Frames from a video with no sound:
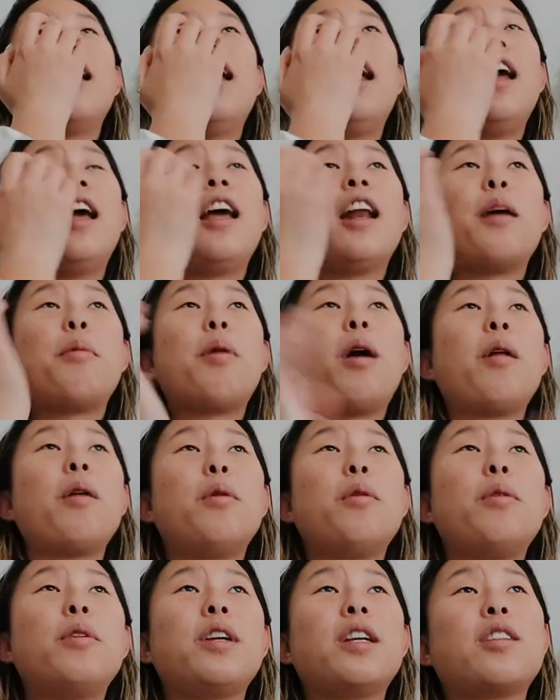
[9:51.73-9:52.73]
and I probably
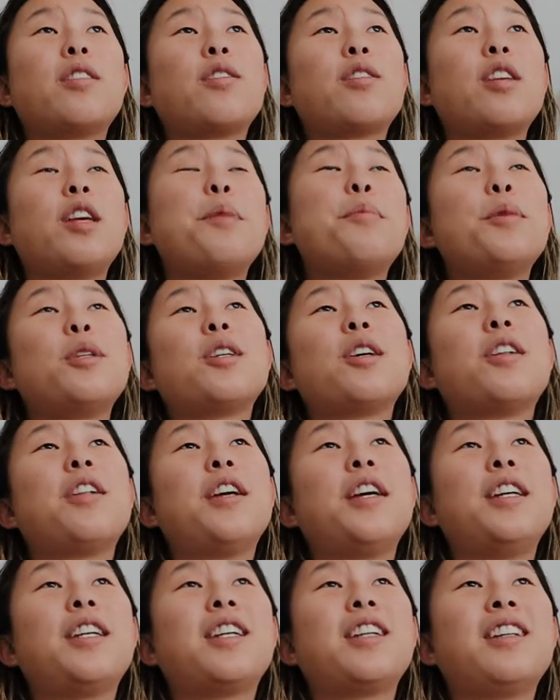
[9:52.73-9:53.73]
won't get to sleep until
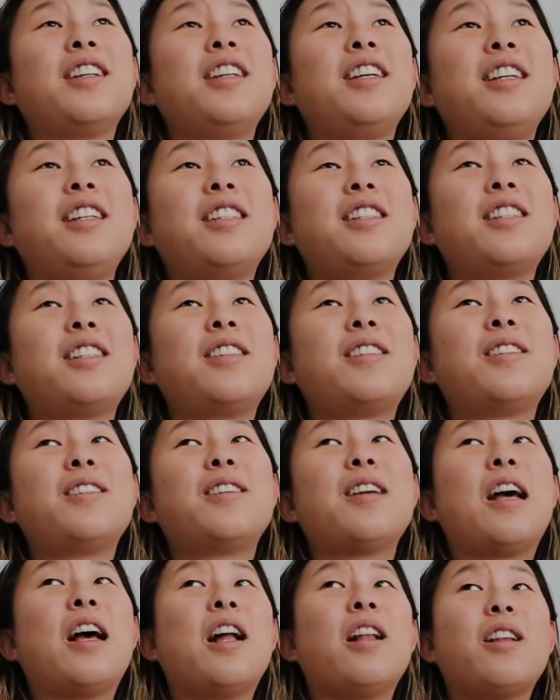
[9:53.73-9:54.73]
like at least